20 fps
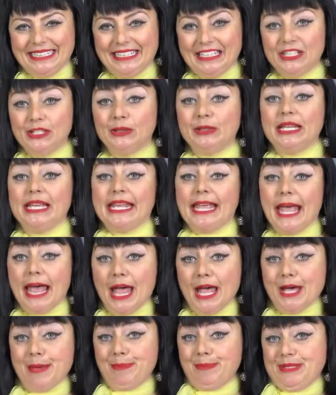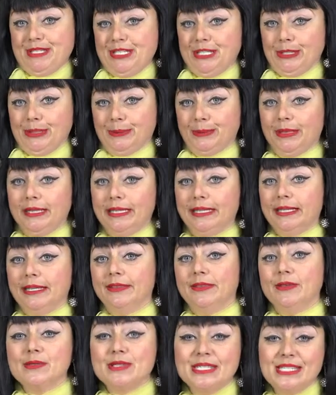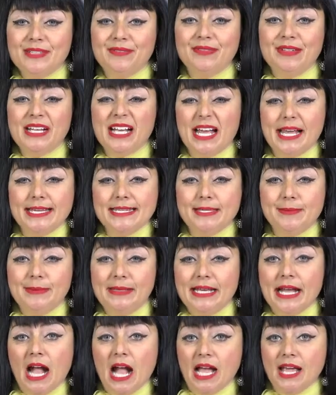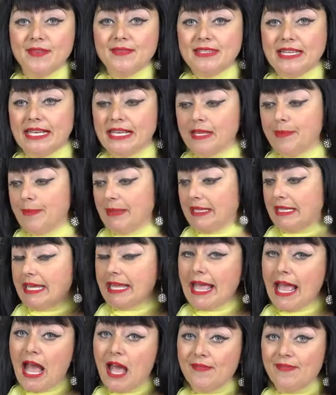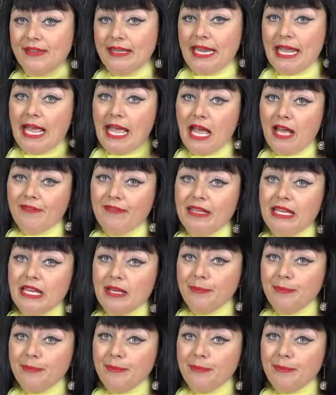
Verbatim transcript: You know, like an updo. There's different kinds of beehives that can be like half and half,